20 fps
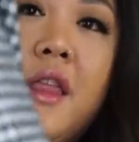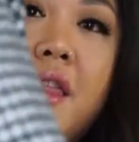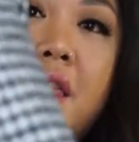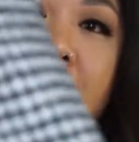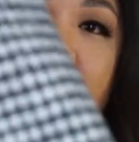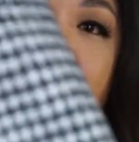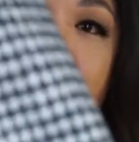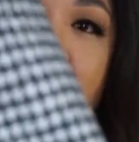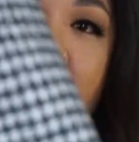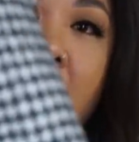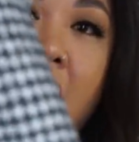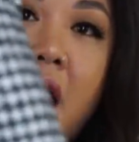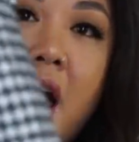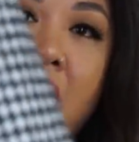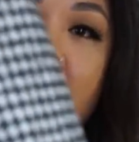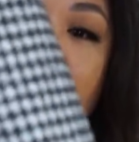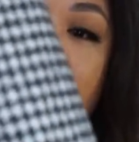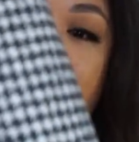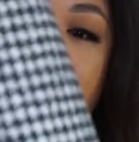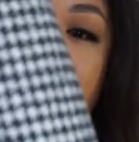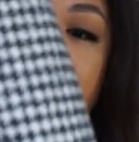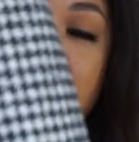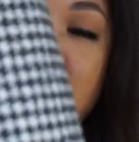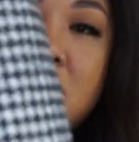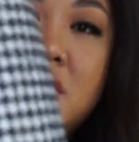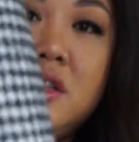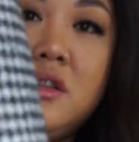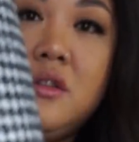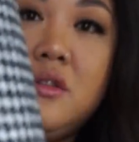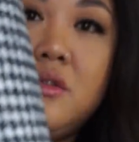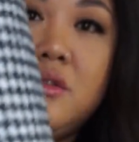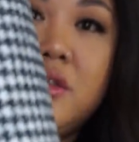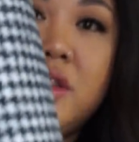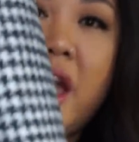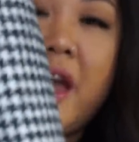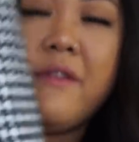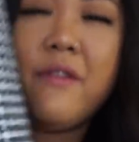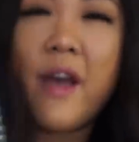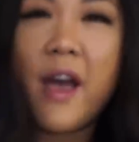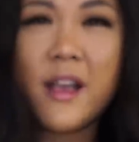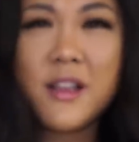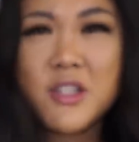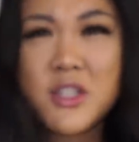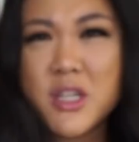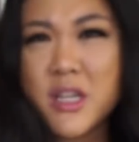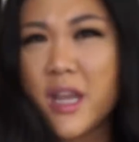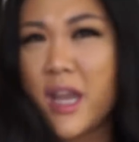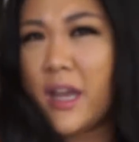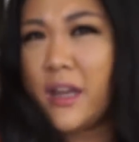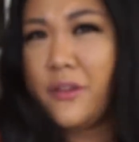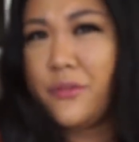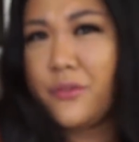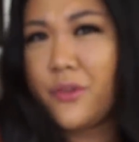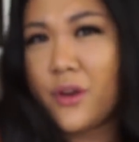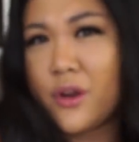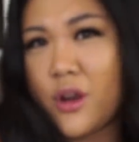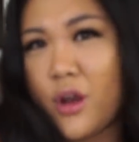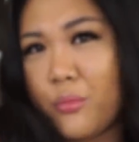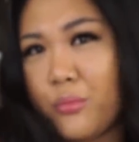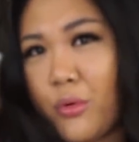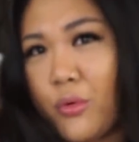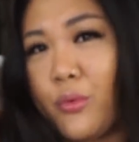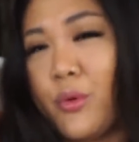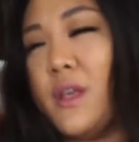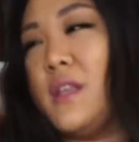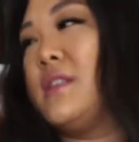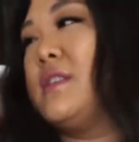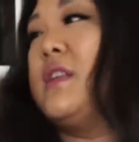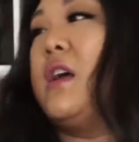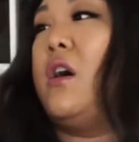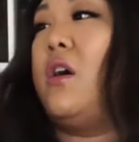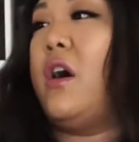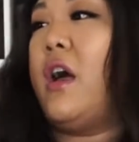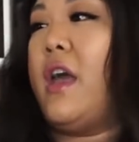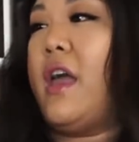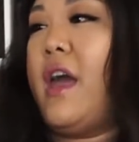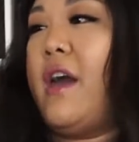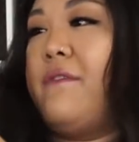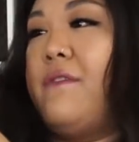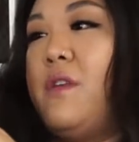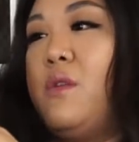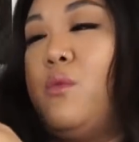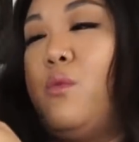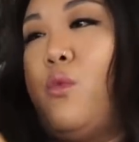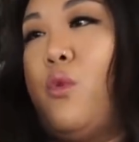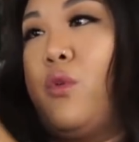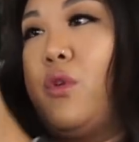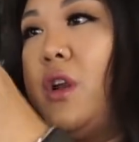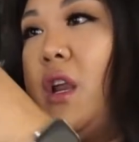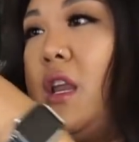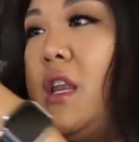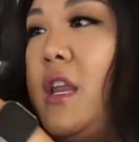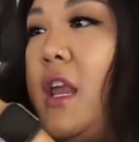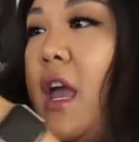the houndstooth. I've actually had it for a couple weeks now. I haven't worn it